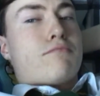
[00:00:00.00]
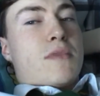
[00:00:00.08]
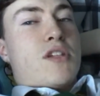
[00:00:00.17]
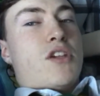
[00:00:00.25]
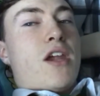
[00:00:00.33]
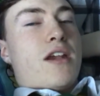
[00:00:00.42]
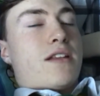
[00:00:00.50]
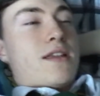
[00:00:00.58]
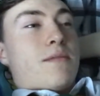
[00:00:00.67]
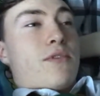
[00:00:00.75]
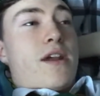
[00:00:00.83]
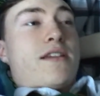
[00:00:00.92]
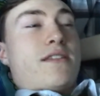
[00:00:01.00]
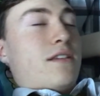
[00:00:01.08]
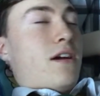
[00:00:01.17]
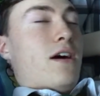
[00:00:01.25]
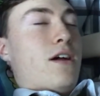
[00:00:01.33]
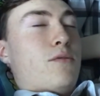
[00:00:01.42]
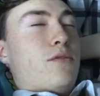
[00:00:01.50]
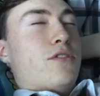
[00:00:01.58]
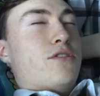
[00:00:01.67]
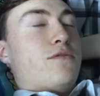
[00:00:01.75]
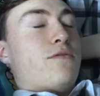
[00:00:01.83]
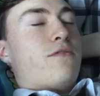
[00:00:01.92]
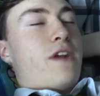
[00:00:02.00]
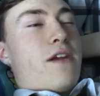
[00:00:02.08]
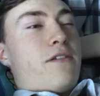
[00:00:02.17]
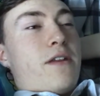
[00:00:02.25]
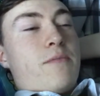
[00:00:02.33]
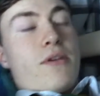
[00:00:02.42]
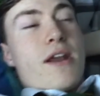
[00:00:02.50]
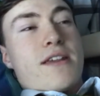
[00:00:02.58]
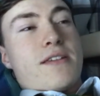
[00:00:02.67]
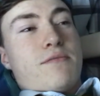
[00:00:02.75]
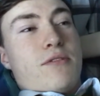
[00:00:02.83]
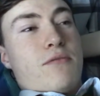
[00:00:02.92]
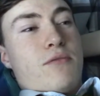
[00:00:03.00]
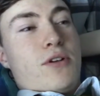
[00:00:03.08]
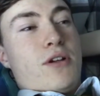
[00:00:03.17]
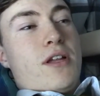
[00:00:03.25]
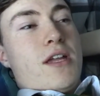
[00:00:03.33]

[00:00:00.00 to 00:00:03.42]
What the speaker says: Seriously impressed. I was very impressed with what